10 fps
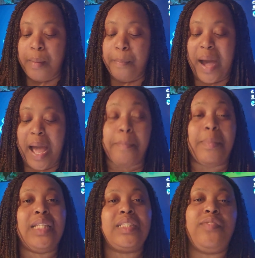By
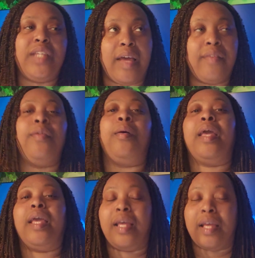means of death,
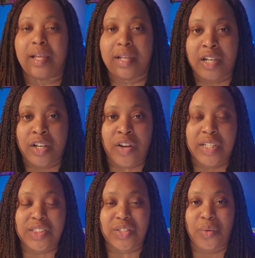
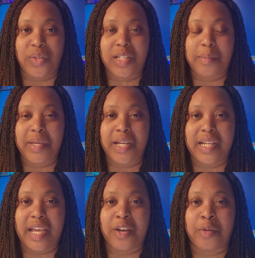Christ is only the
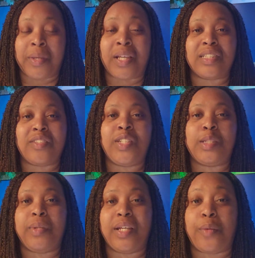mediator because of
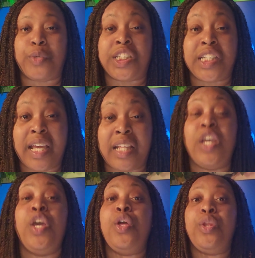his blood that was shed
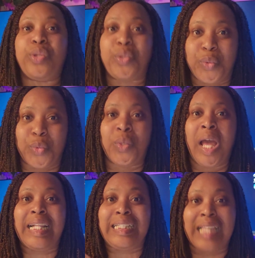through
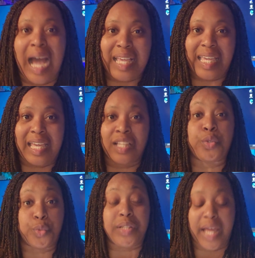dying,
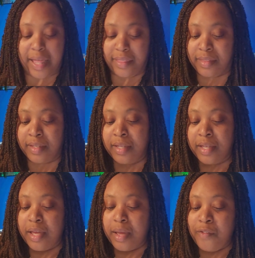through death,
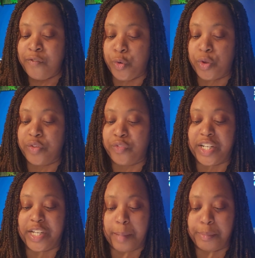for the
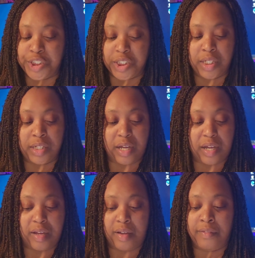redemption
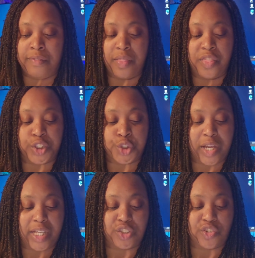of the
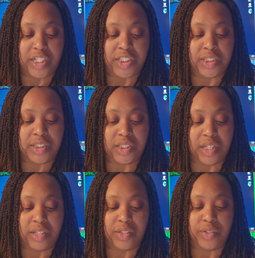transgressions
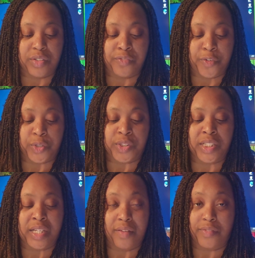under the
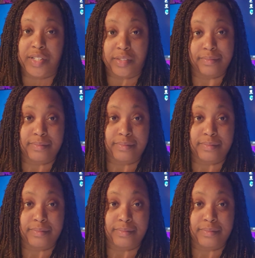first covenant.